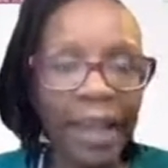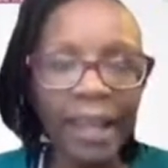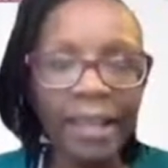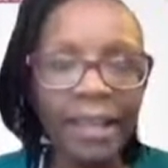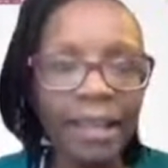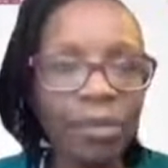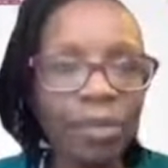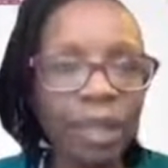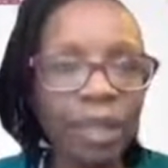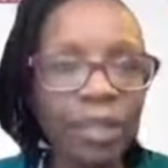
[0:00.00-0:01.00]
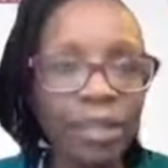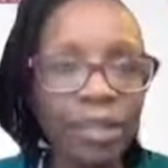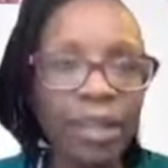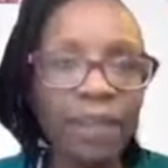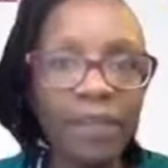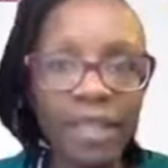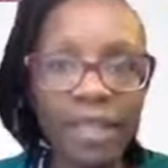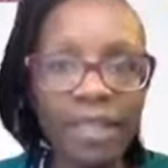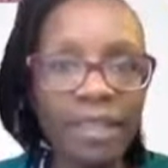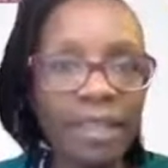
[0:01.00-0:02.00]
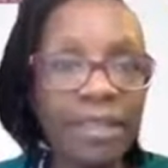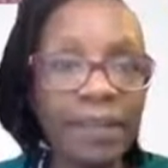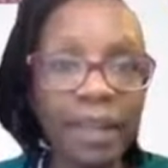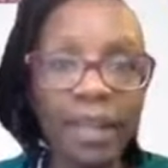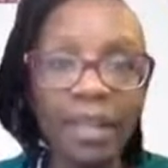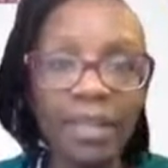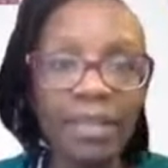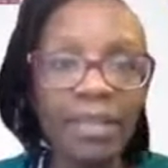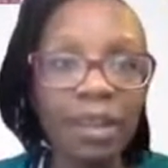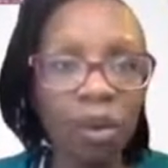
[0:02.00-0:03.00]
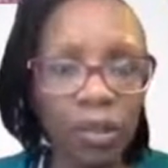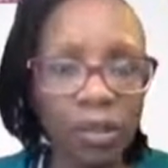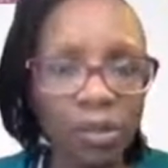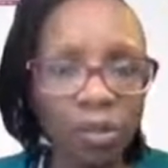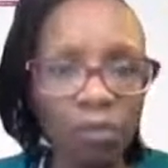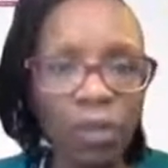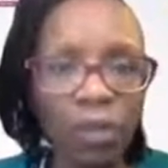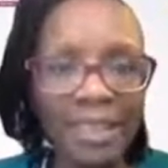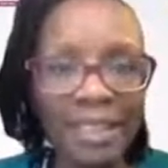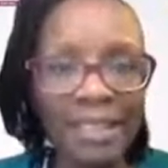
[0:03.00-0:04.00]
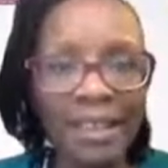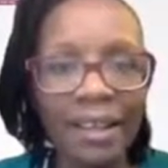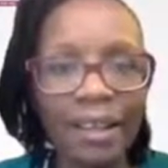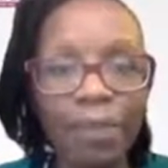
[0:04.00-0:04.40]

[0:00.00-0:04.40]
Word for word: And really, just emphasizing that surveillance is the cornerstone for assessing a uh,